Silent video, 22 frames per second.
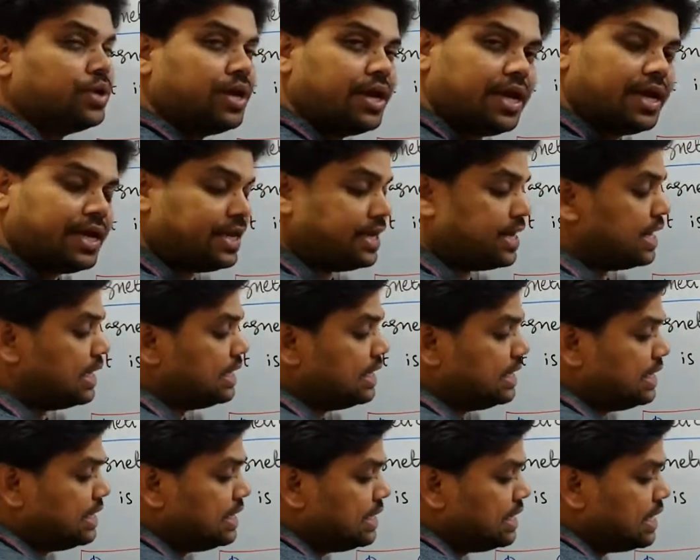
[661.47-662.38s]
area
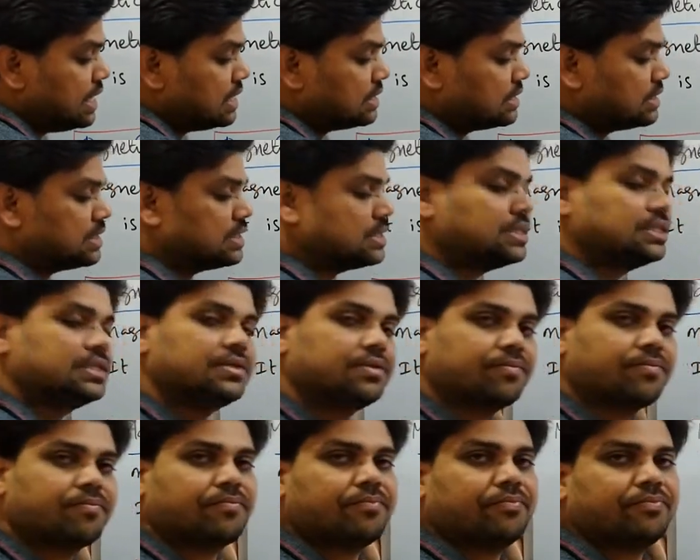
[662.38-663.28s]
ds.
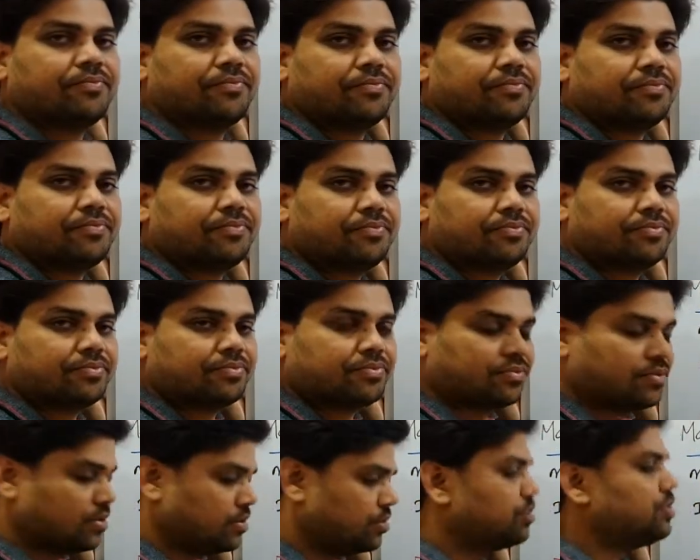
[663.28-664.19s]

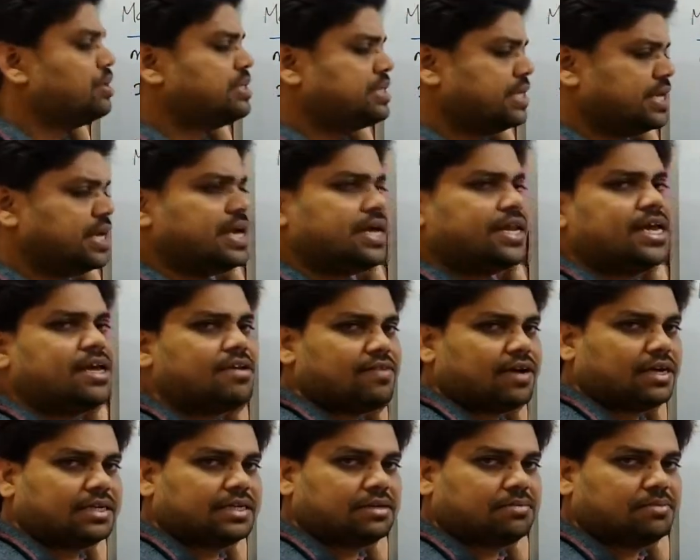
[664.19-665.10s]
So it's a area
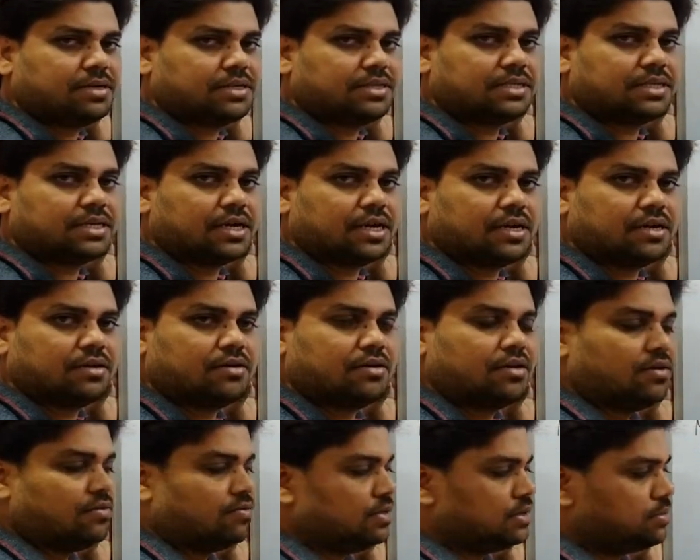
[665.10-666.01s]
vector basically
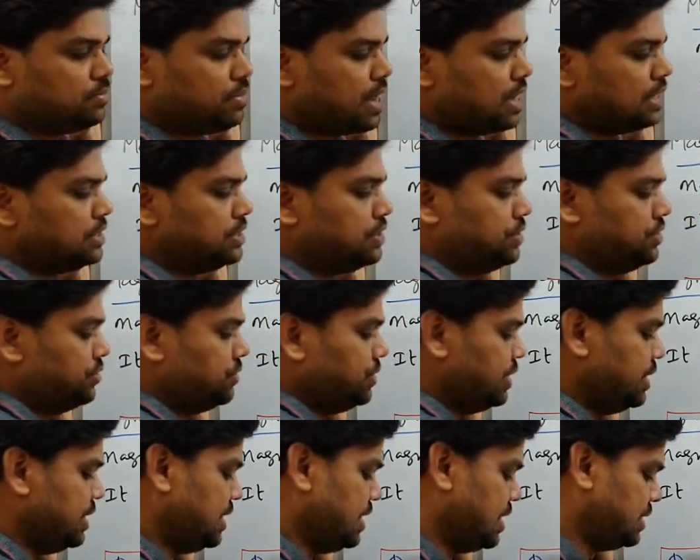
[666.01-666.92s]
with magnitude
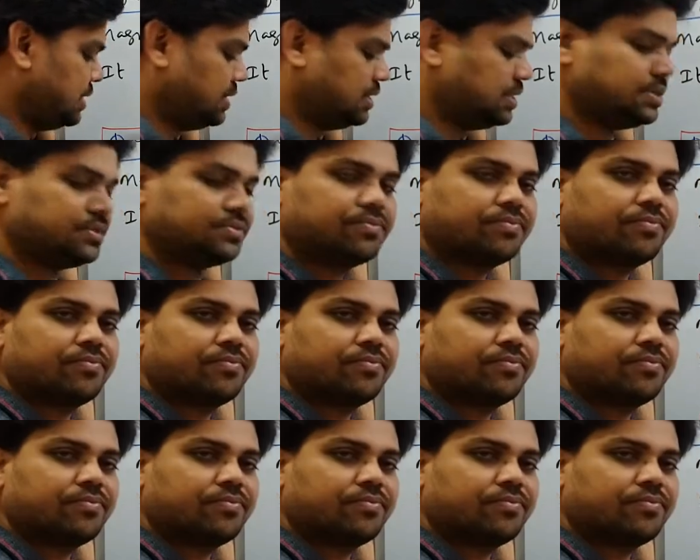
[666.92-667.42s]
ds